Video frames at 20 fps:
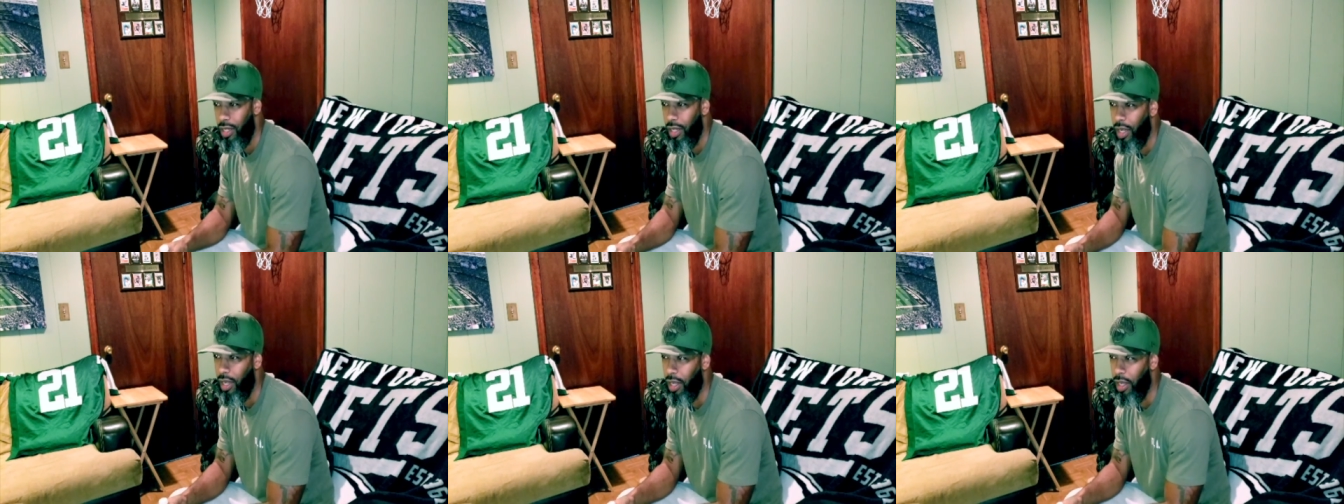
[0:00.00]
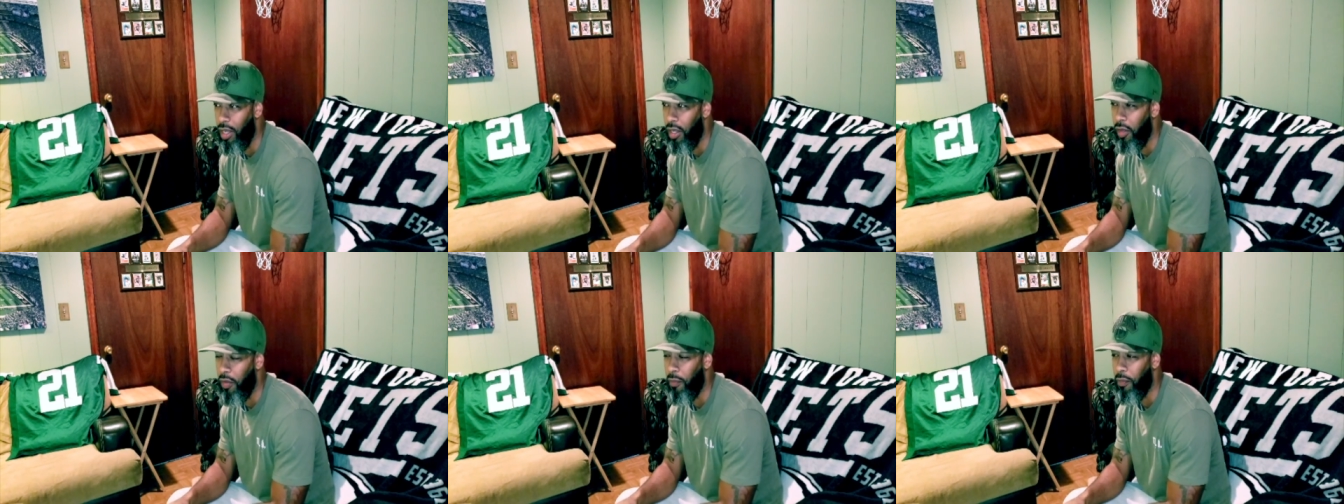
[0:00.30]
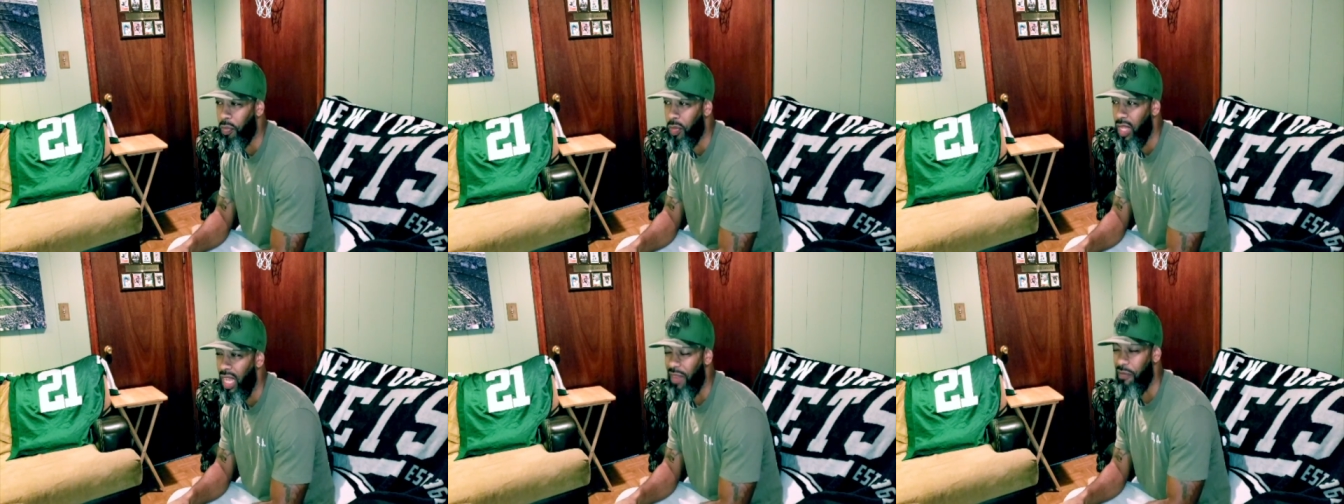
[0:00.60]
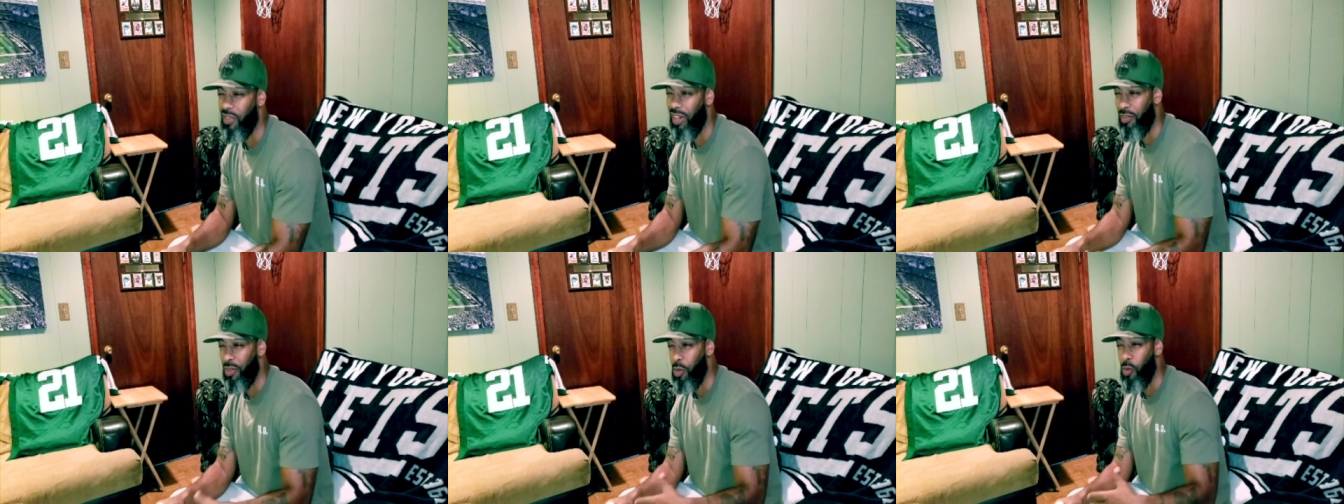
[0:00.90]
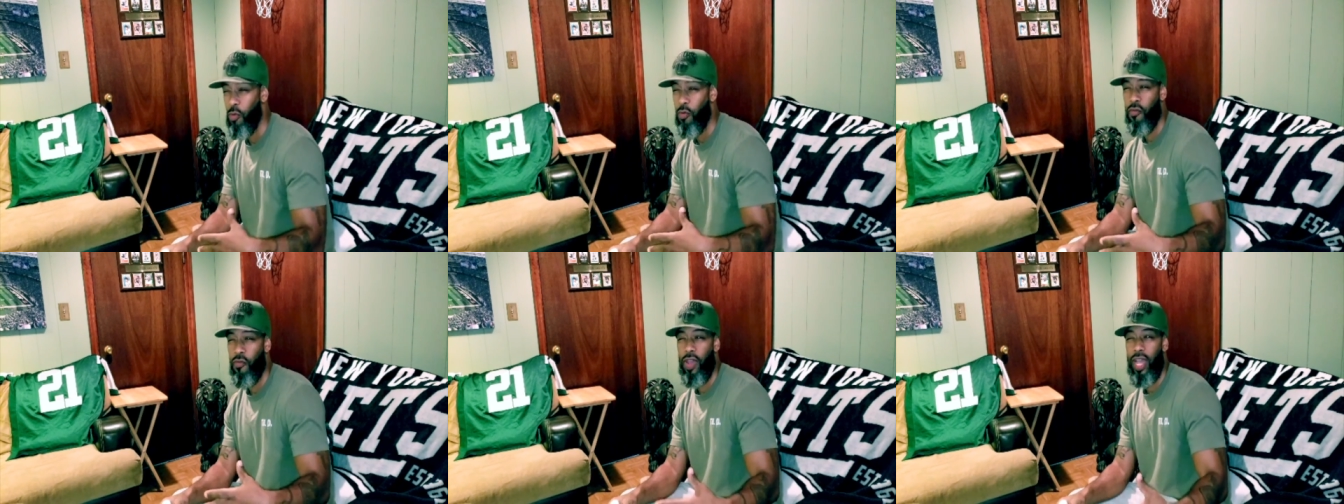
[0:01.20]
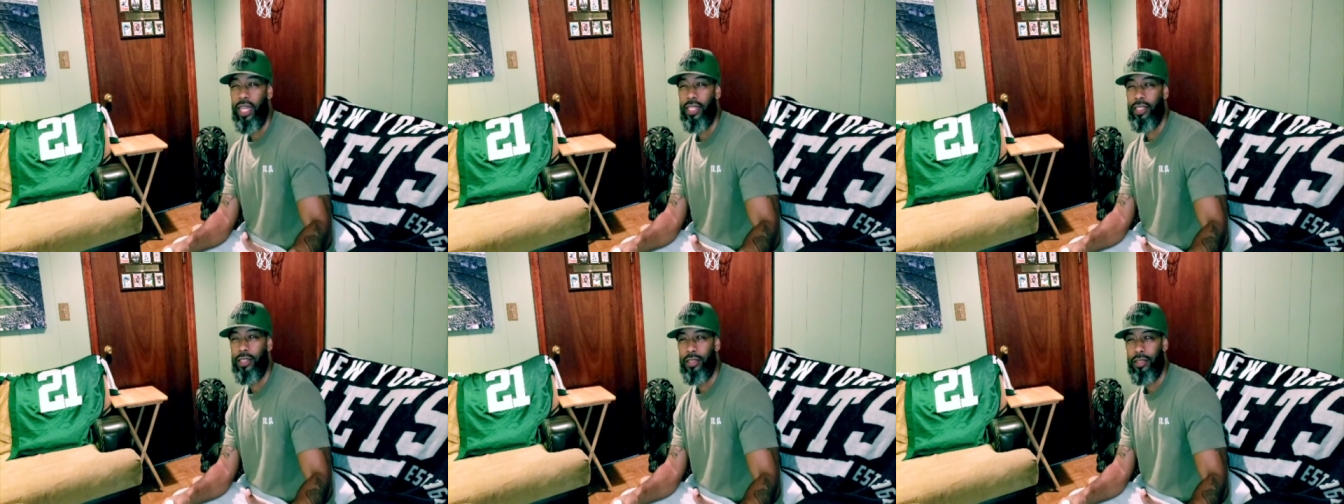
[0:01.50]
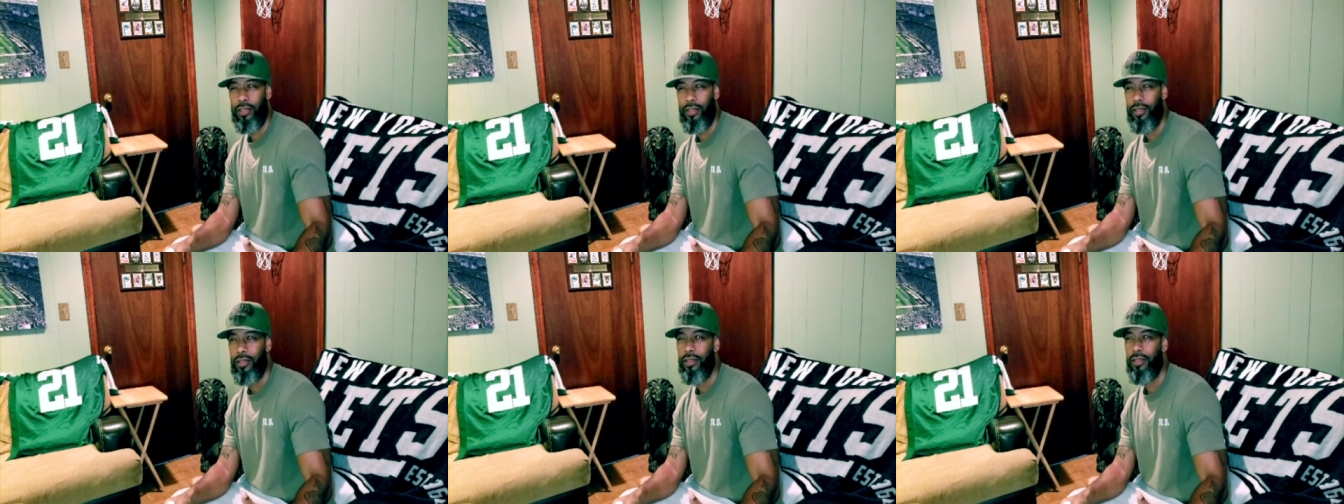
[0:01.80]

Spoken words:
I'm very old-fashioned.